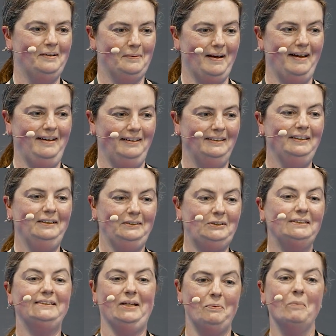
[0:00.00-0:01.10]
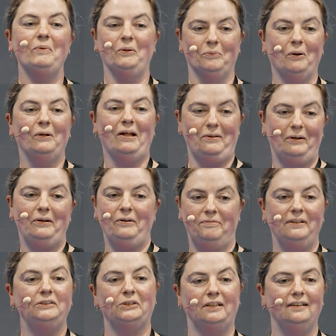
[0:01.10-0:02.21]
Right? Just like when we roll out a new
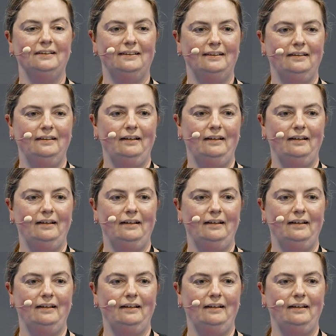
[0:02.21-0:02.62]
feature.